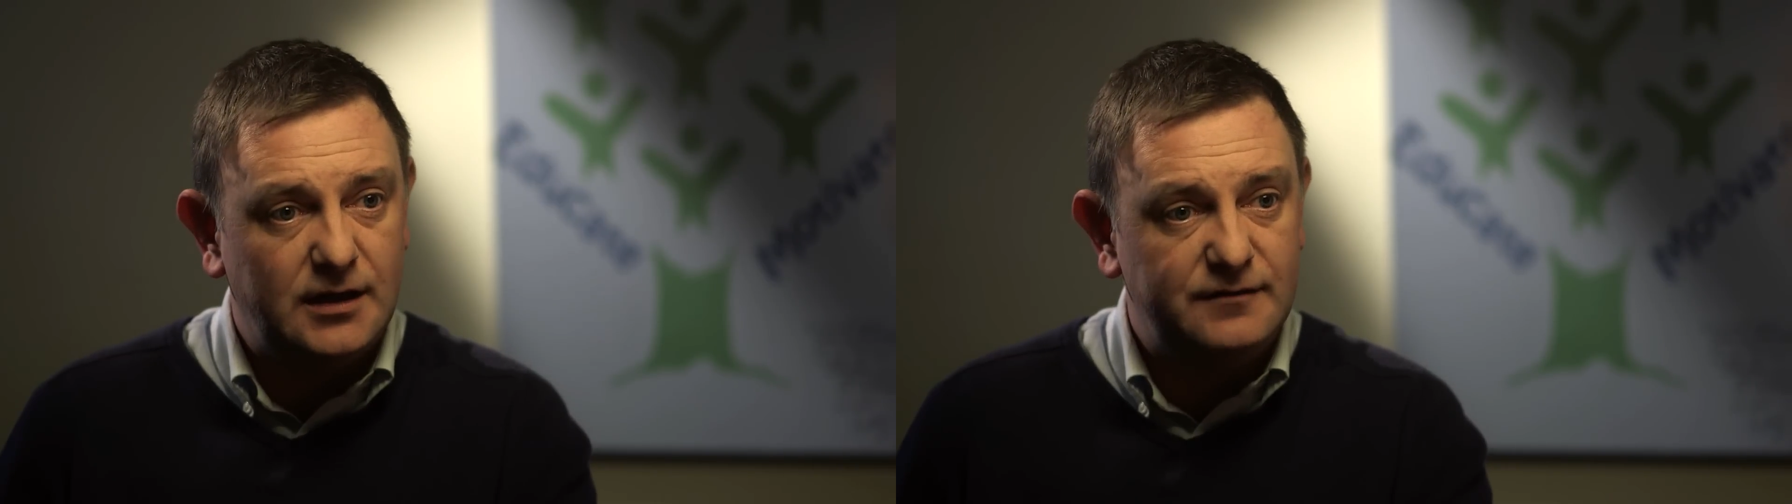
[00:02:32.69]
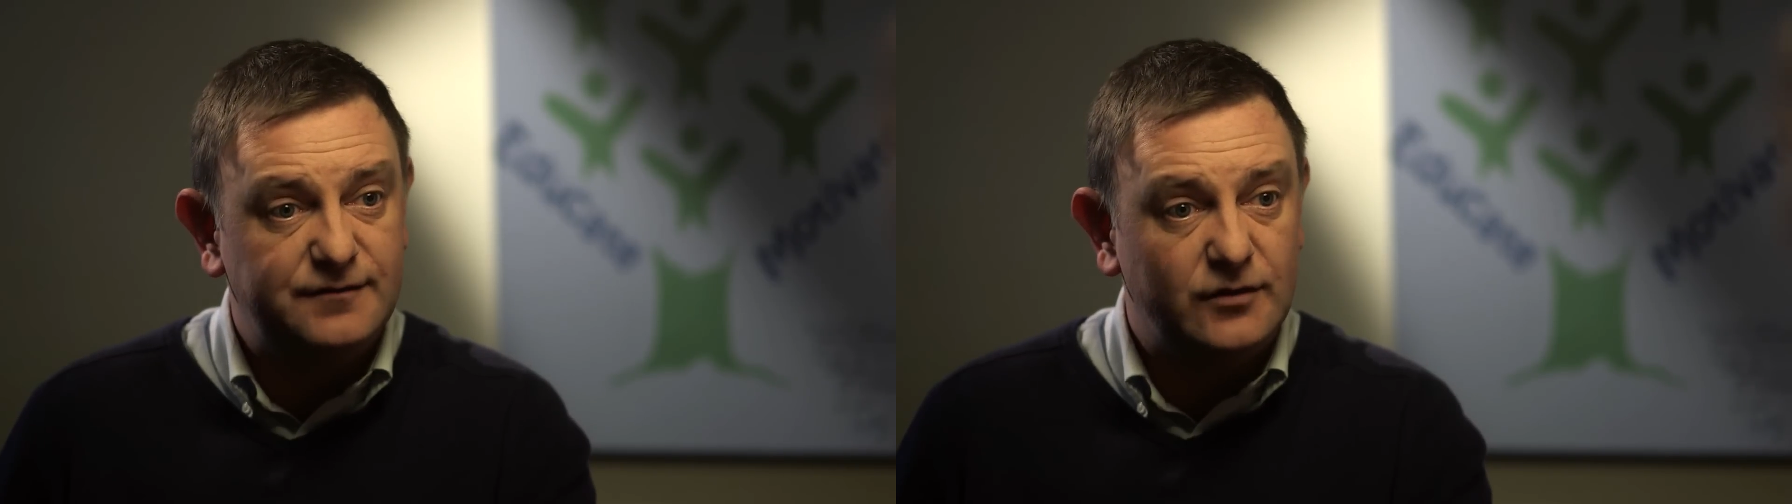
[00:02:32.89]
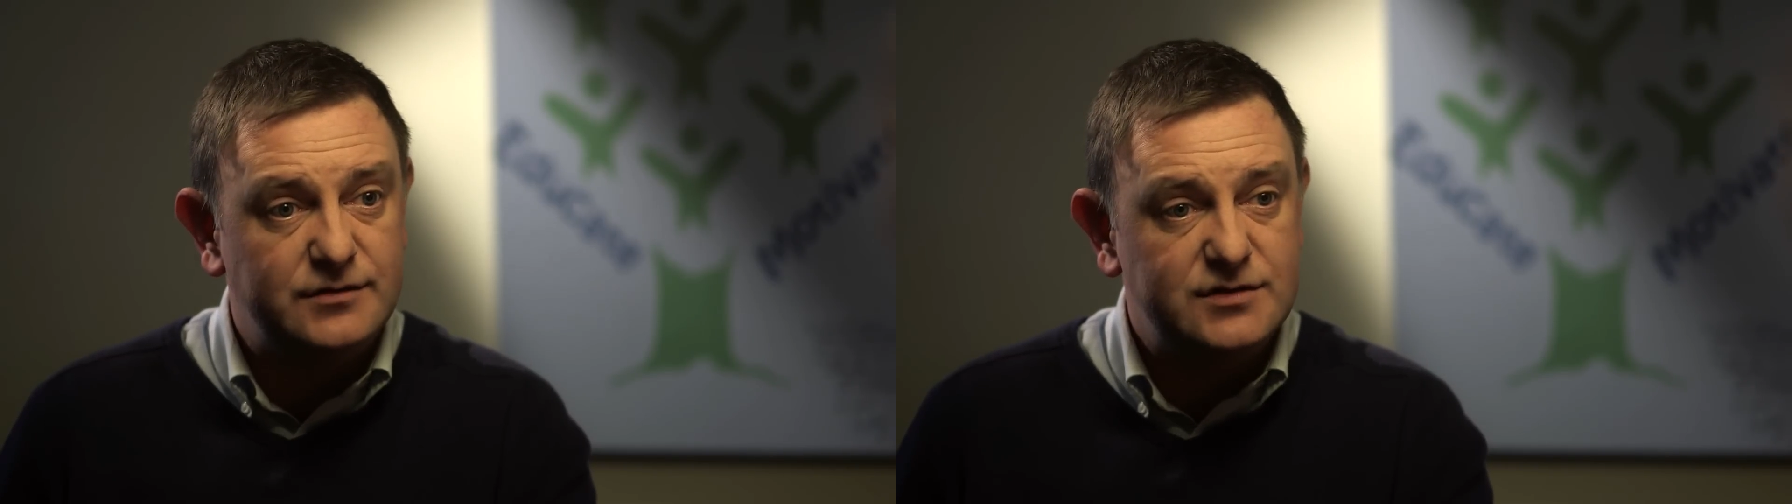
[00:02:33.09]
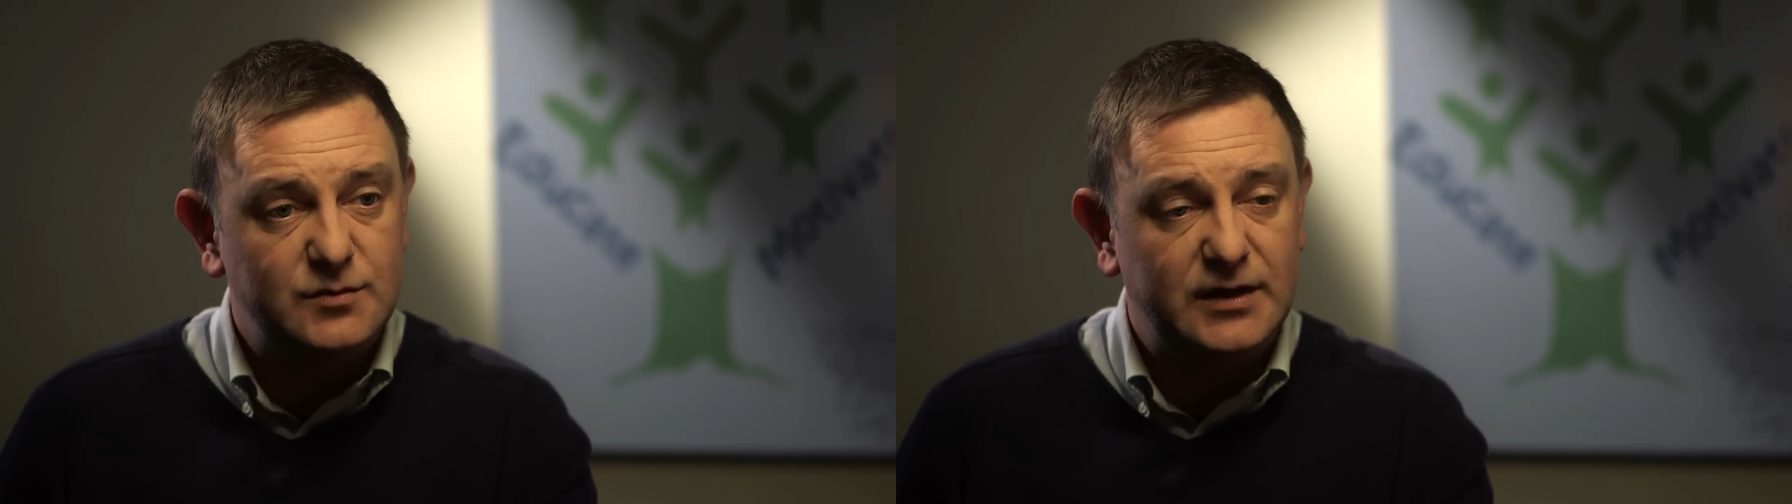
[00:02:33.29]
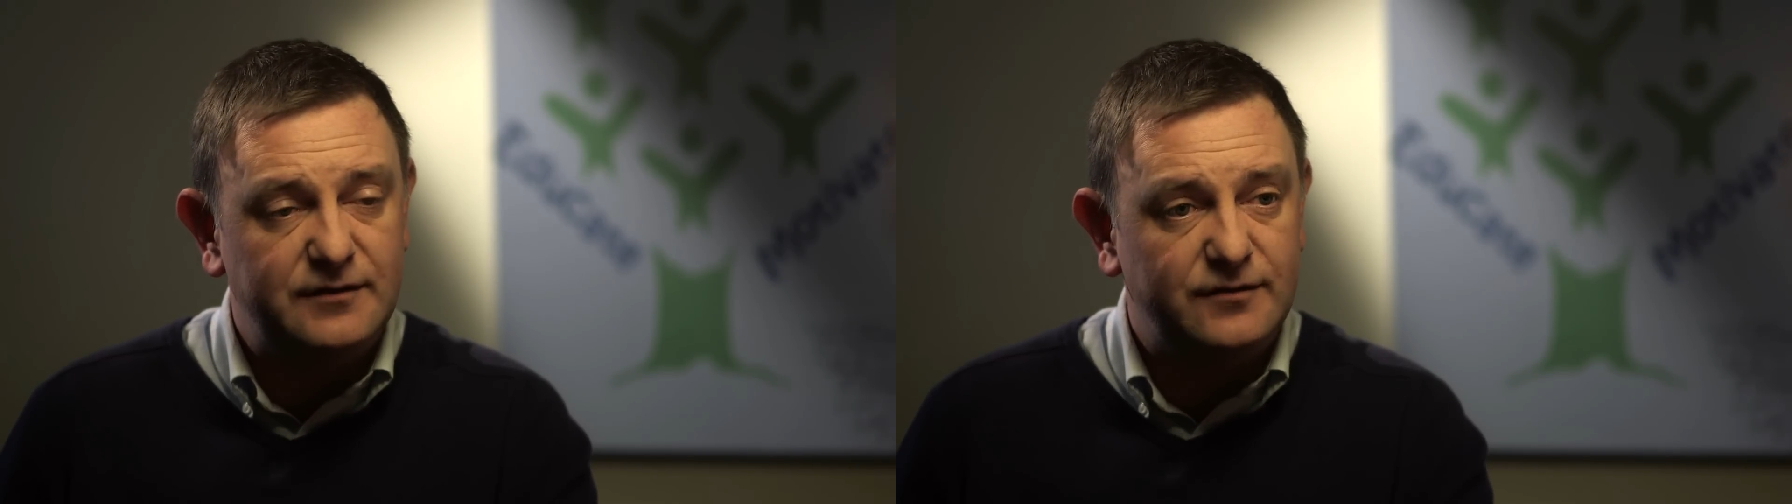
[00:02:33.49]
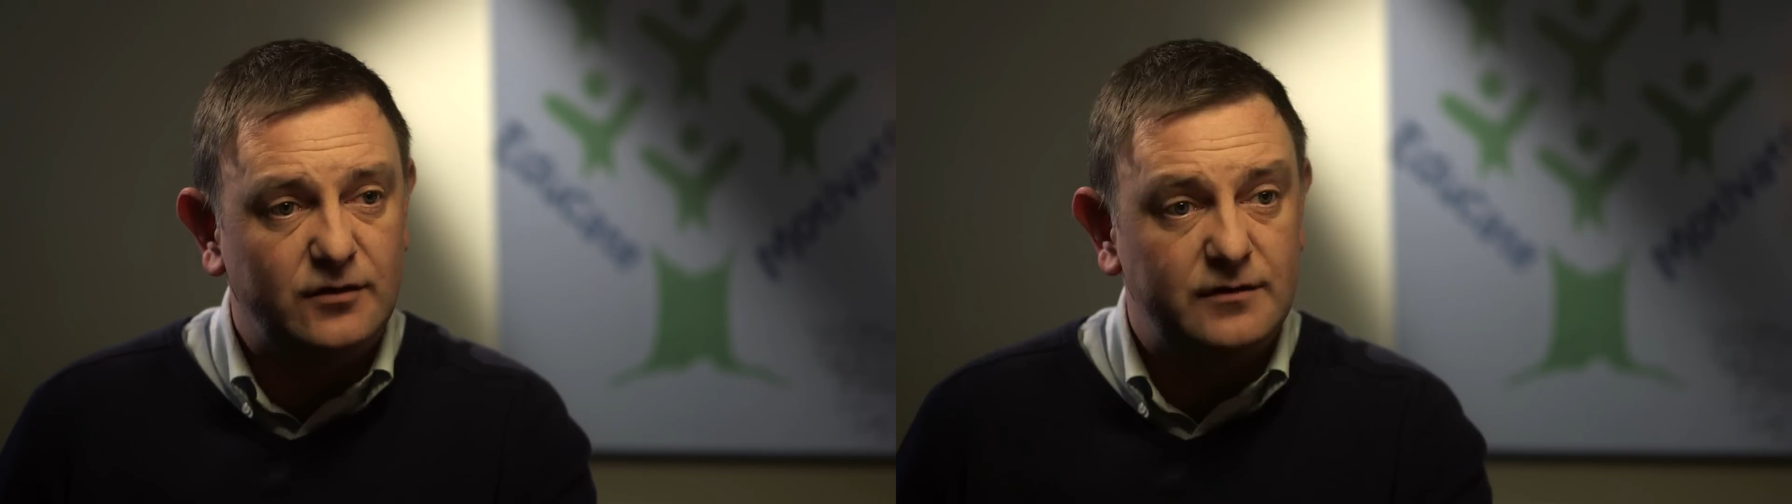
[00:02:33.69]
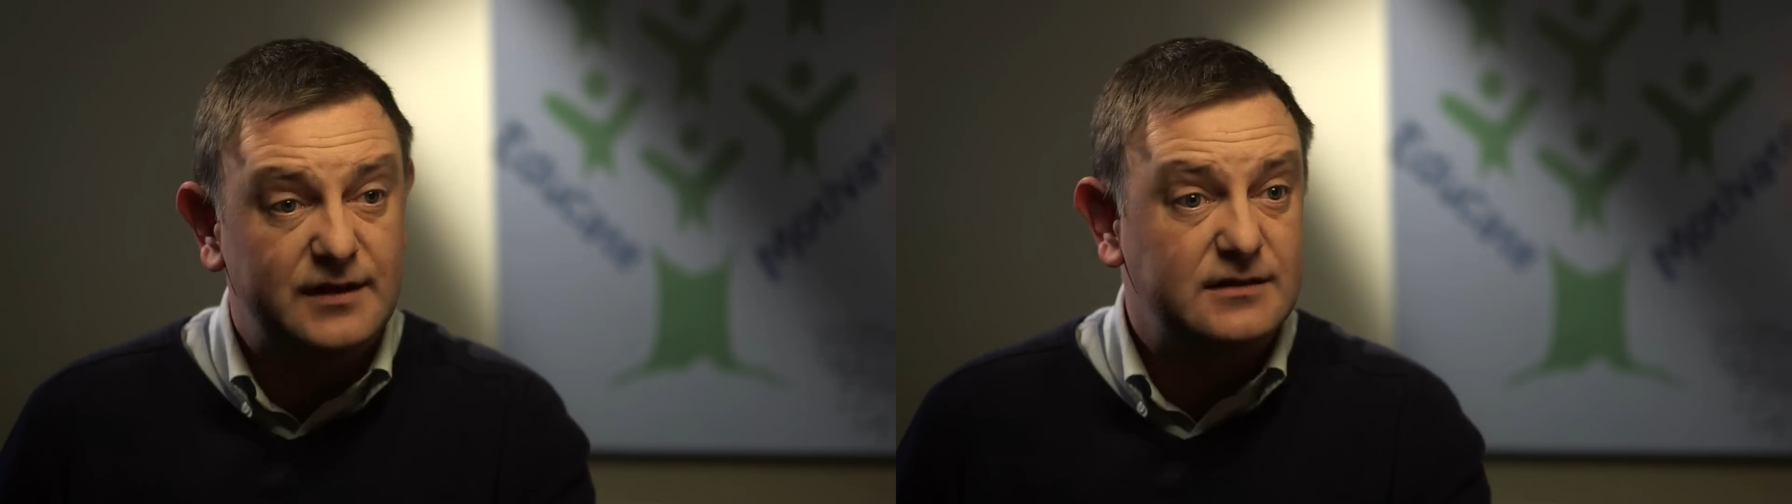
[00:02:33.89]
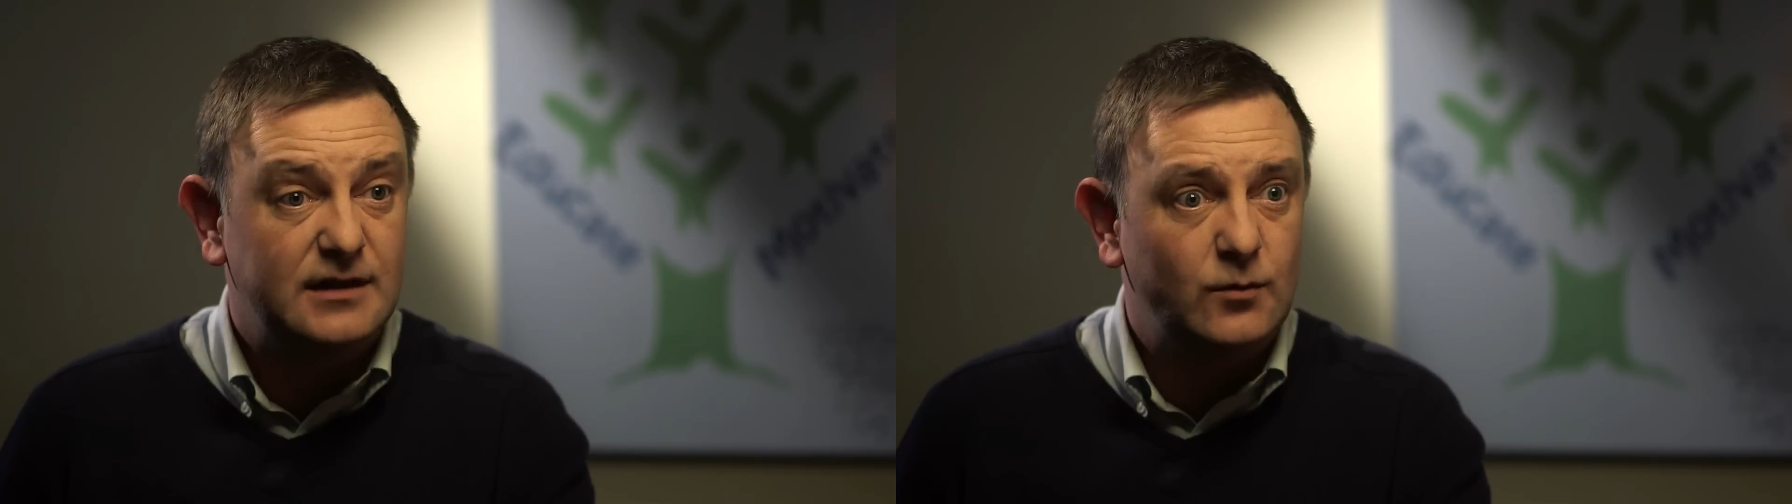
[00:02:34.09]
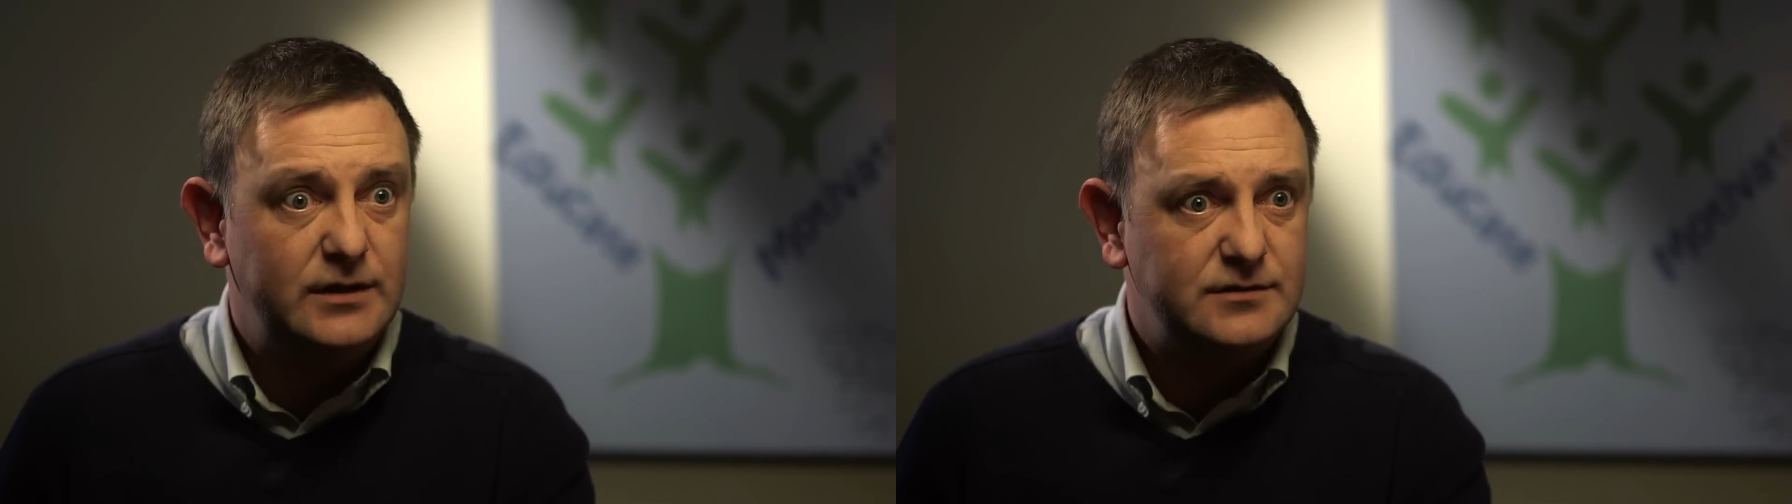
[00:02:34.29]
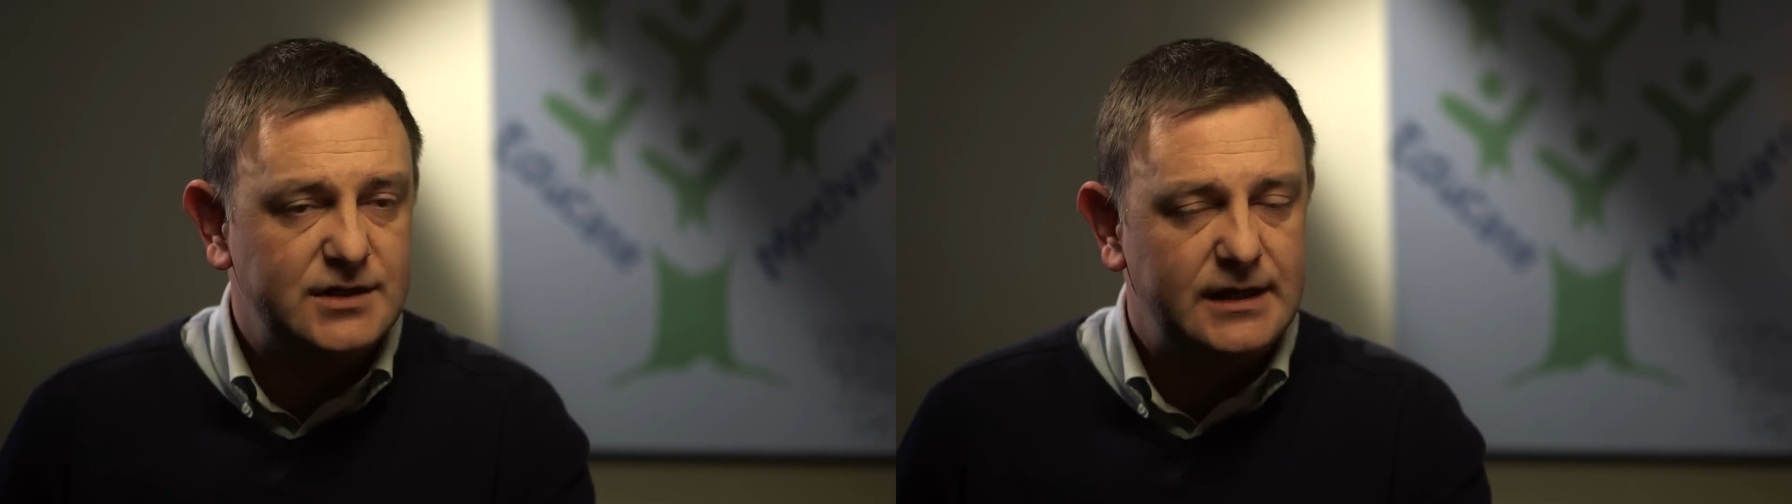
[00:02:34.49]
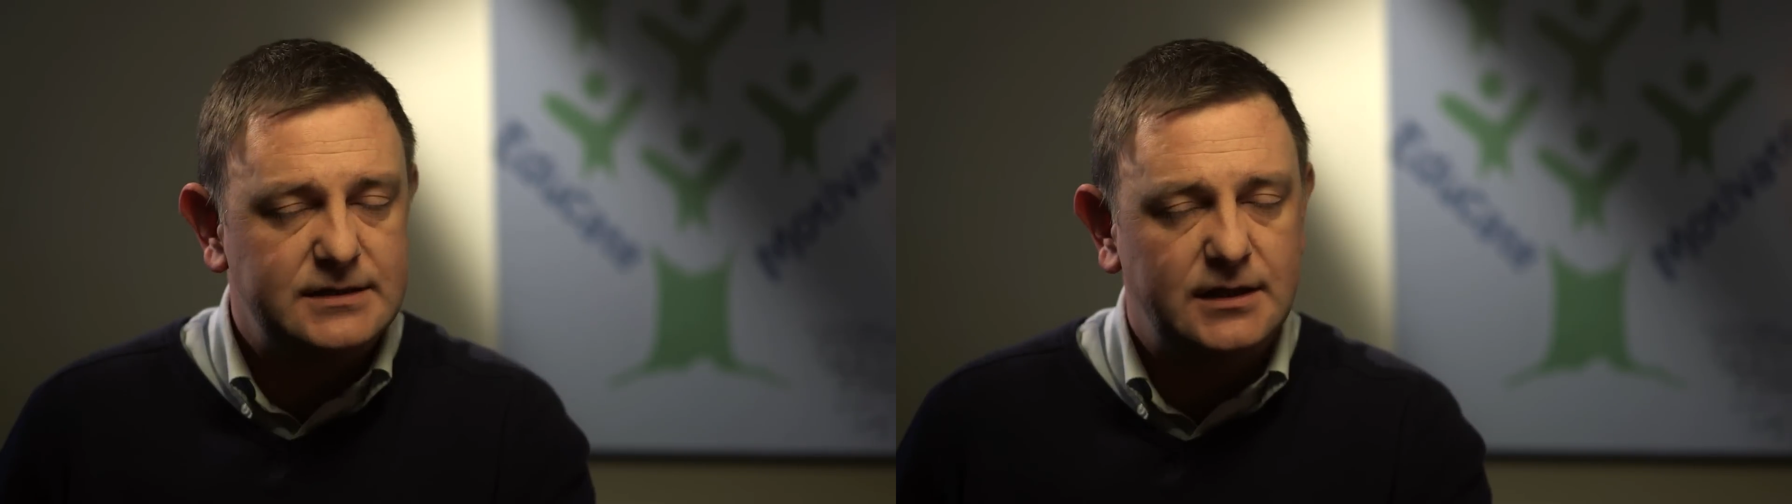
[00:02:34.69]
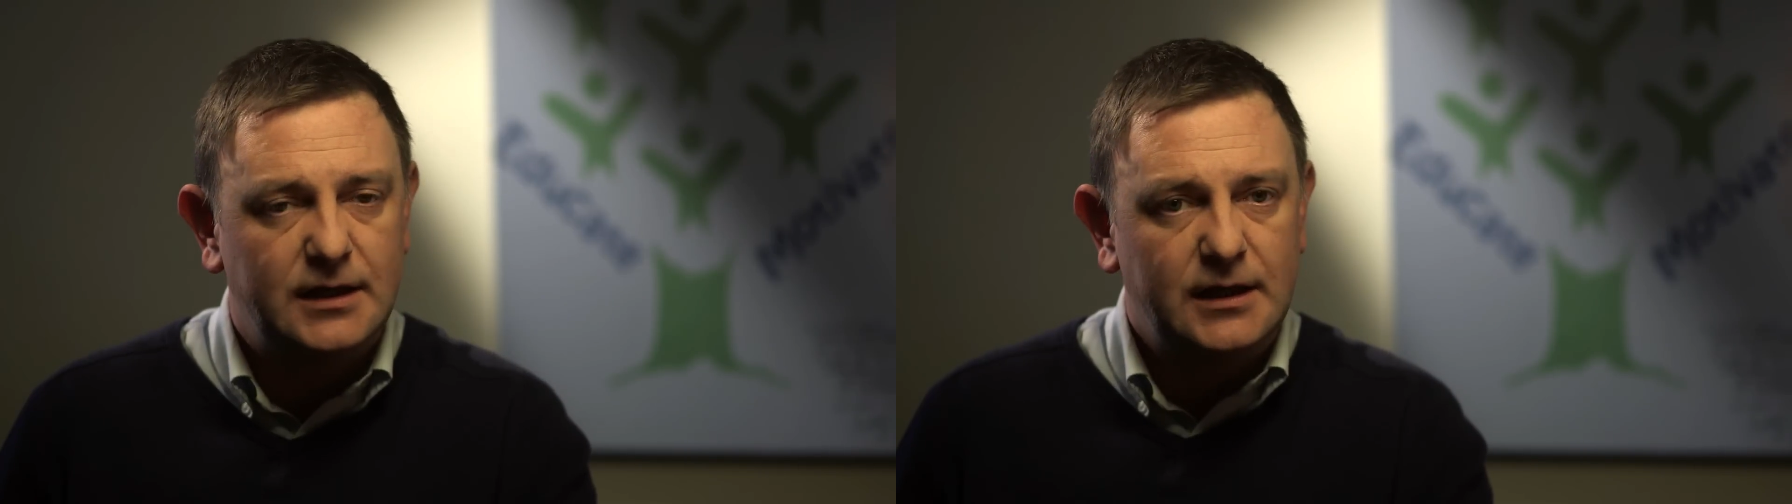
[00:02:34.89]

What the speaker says: funds to pay for things like wheelchairs.